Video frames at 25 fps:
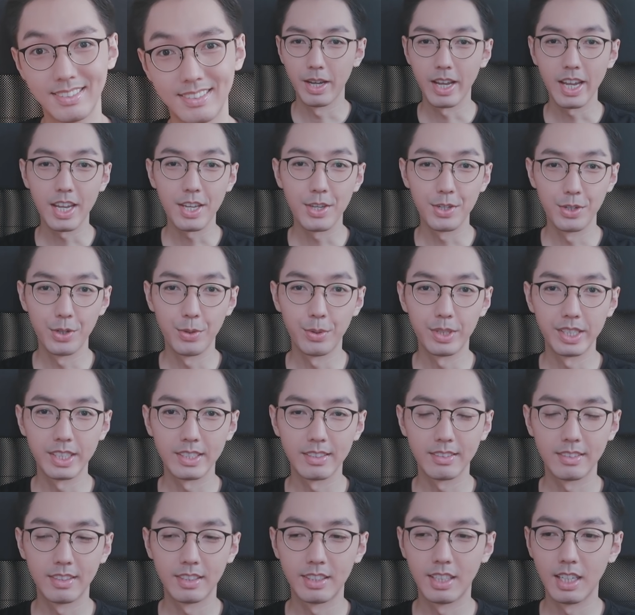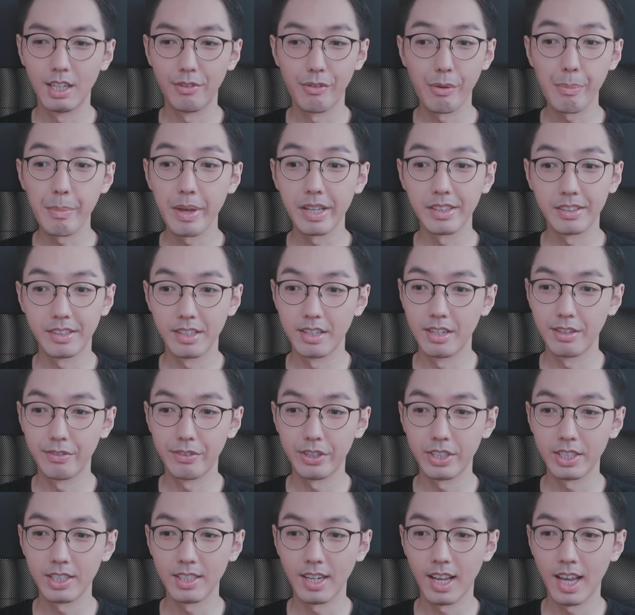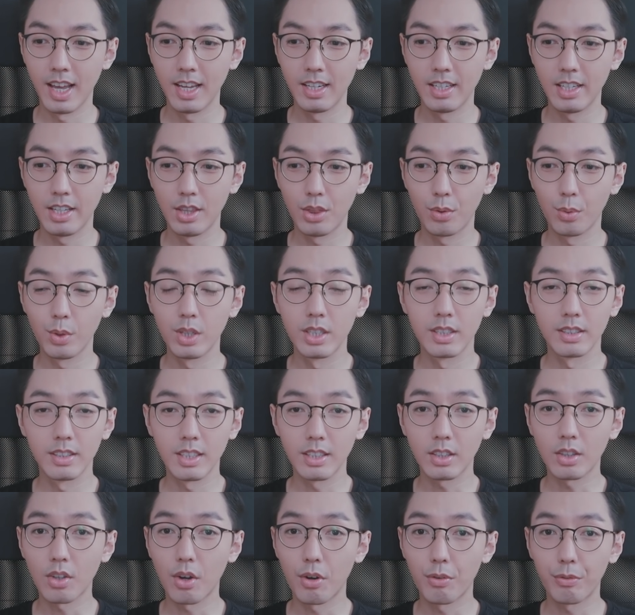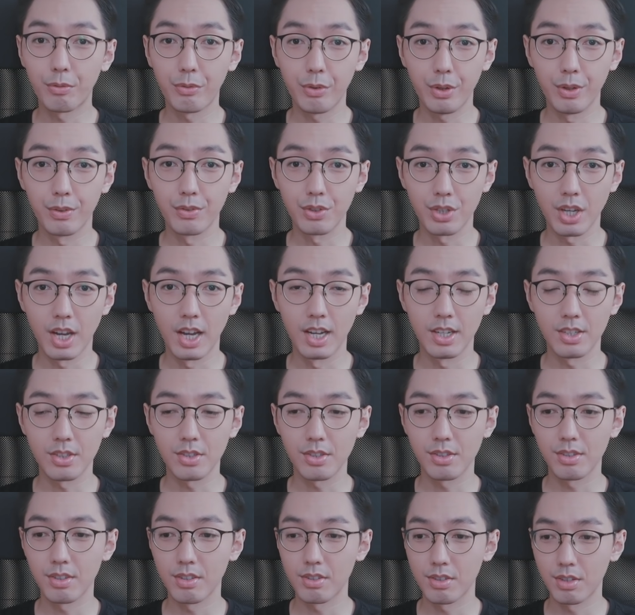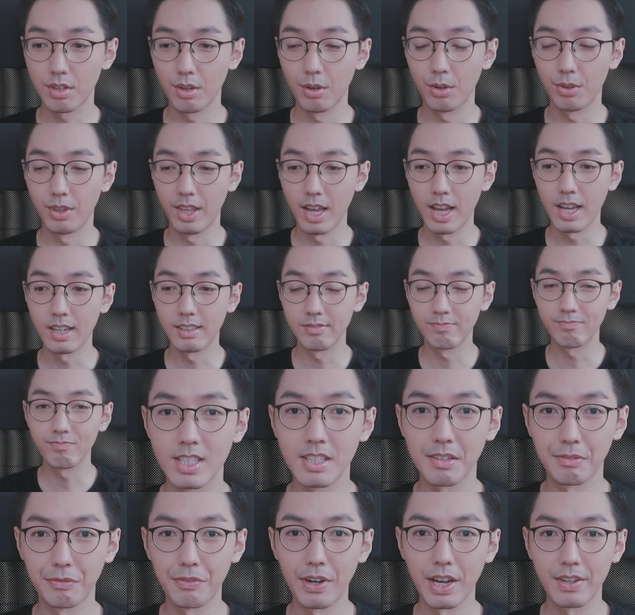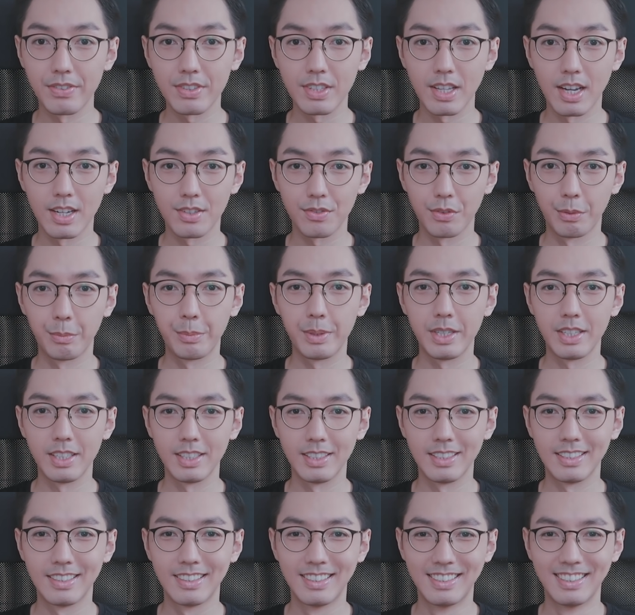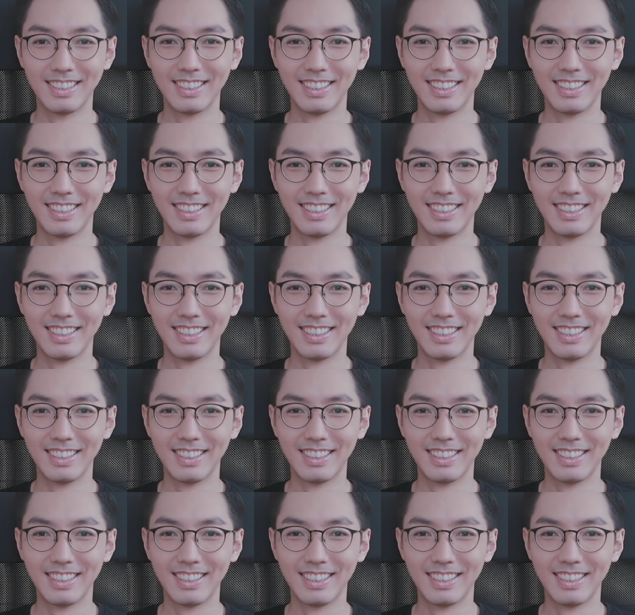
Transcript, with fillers: But hey, you know what? The delivery man delivered and he threw in a ting tong free of charge. So that is a five stars for me.